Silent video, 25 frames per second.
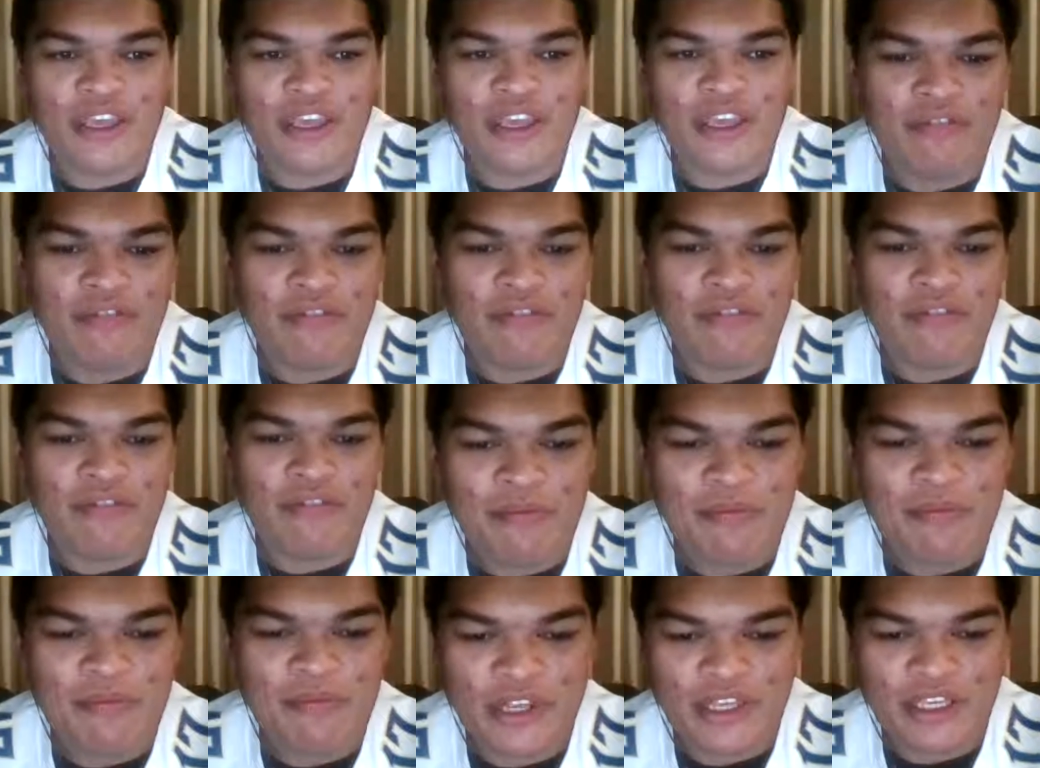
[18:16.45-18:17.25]
wrap up on
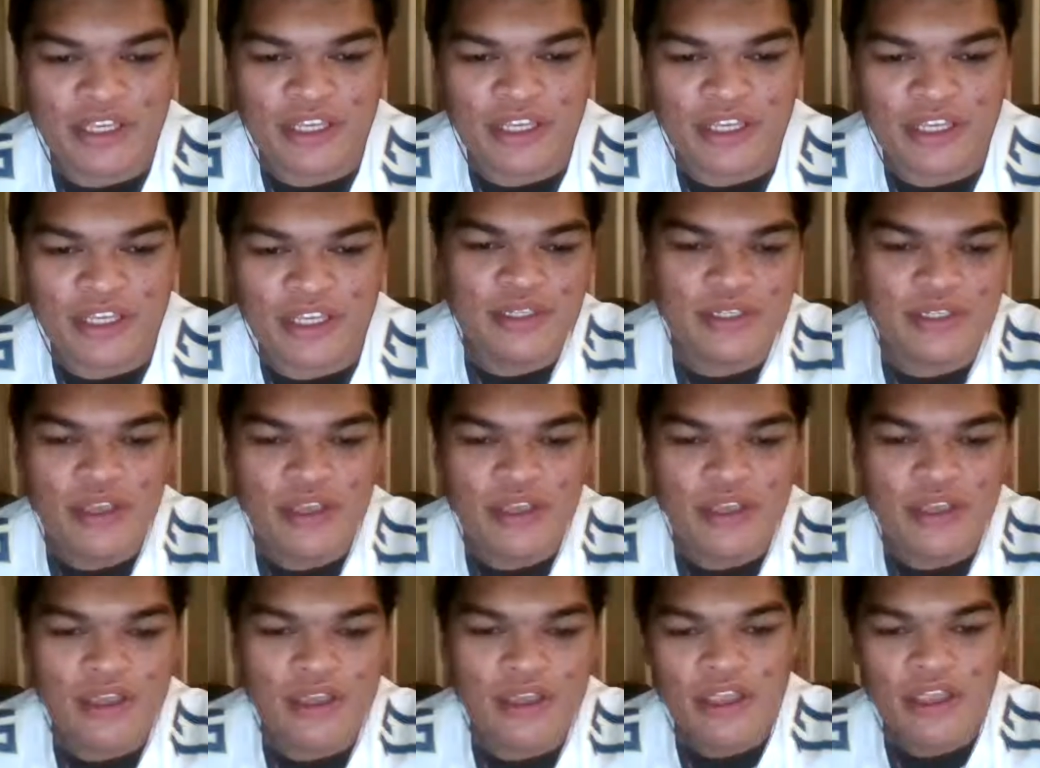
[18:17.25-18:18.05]
all this,
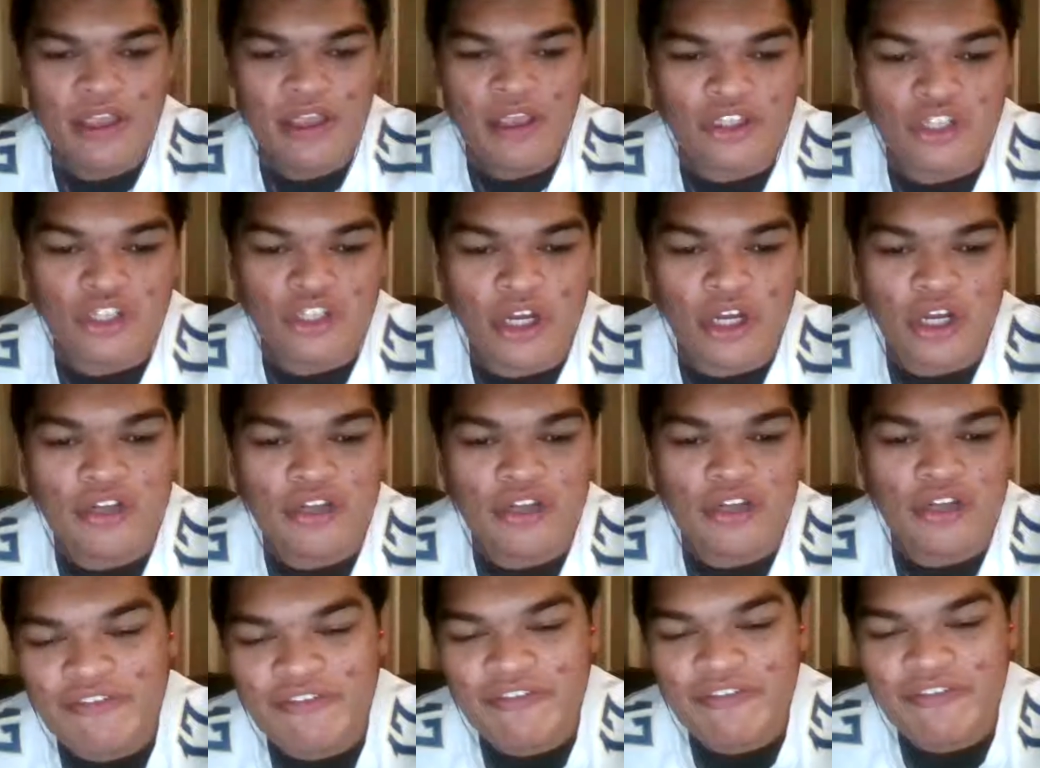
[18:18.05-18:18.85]
Chargers
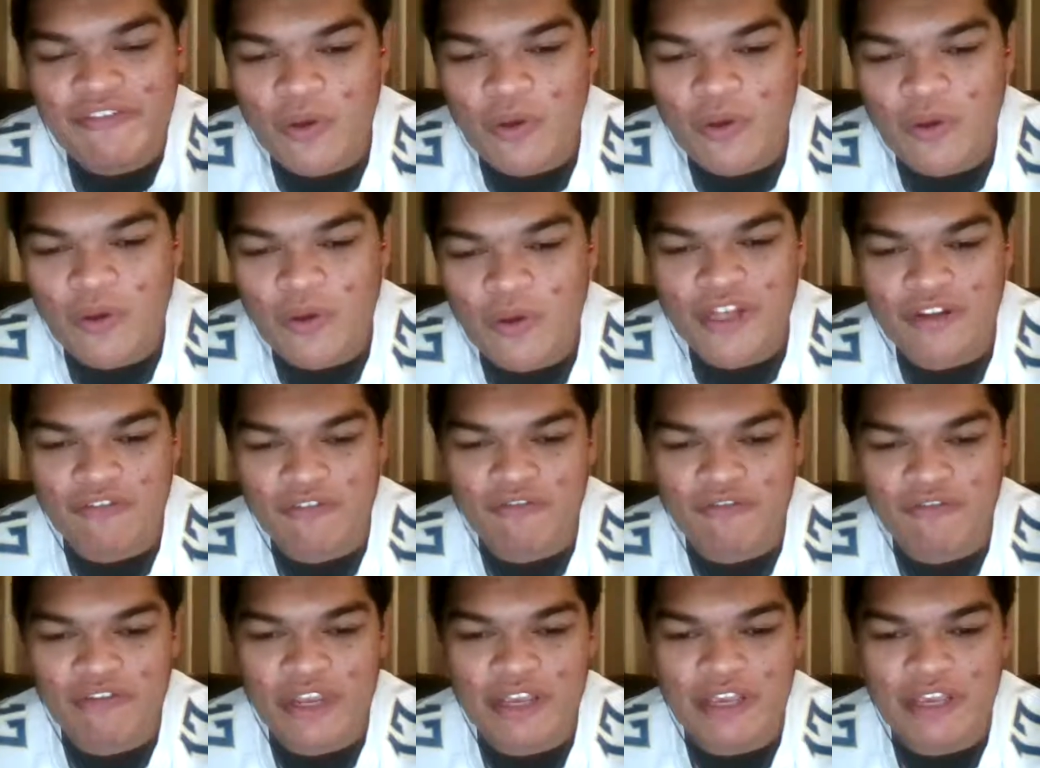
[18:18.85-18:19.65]
offensive coordinator
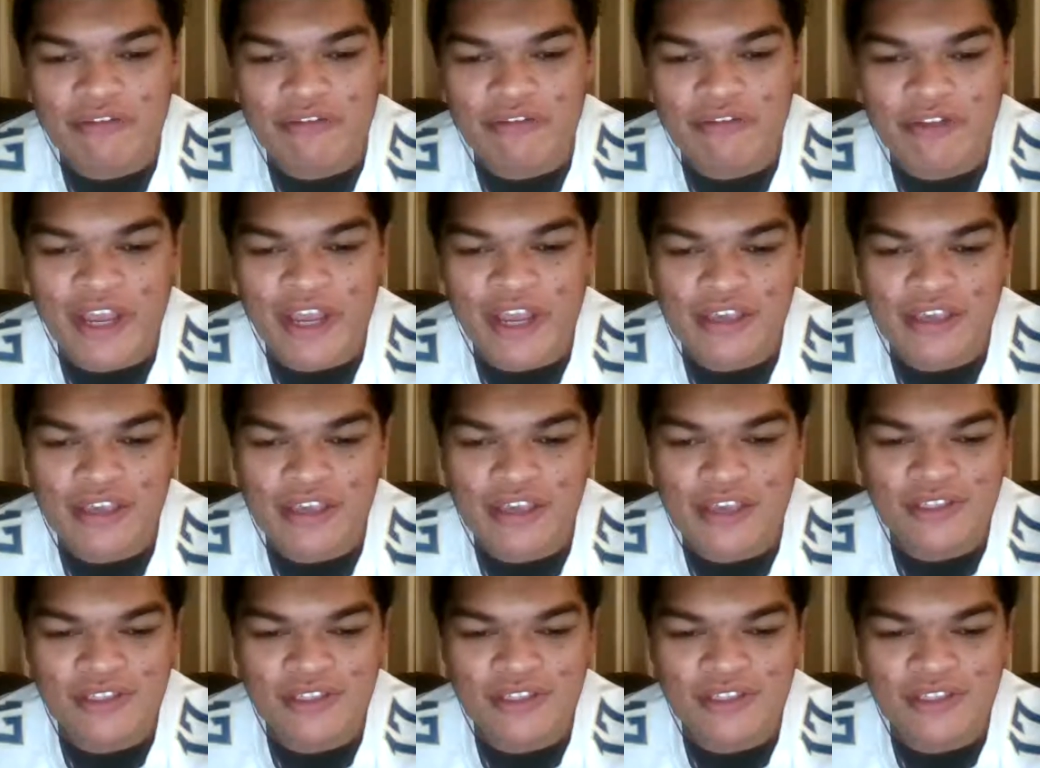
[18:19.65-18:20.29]
Frank Reich is